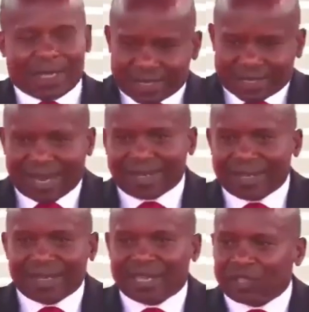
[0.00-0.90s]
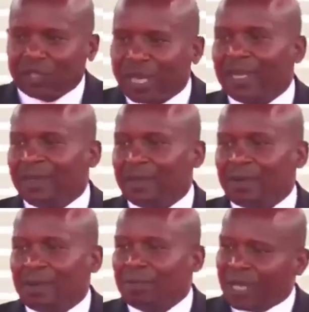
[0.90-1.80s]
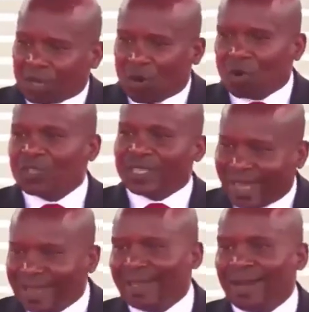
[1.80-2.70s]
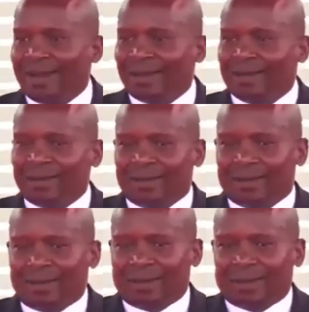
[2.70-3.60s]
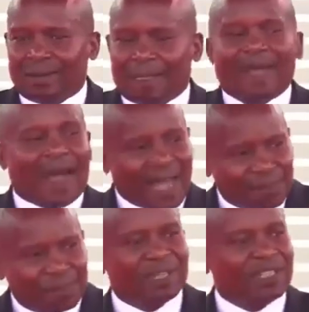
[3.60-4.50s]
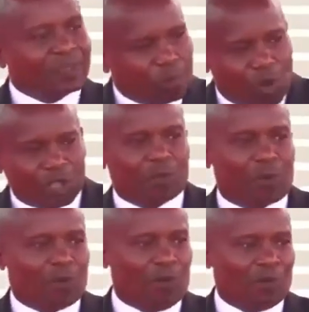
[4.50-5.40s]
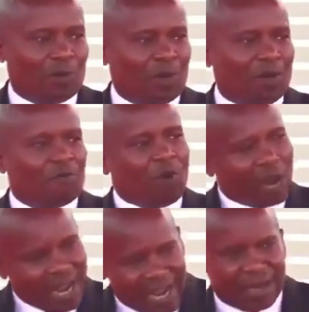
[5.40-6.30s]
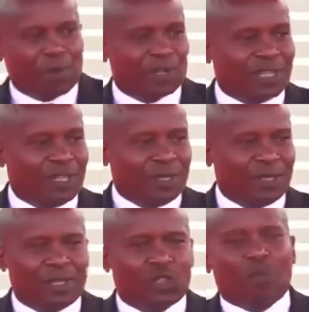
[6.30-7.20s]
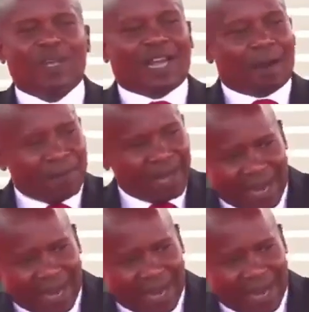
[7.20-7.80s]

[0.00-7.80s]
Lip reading: is standing here today because Kenya has made it possible for anybody to become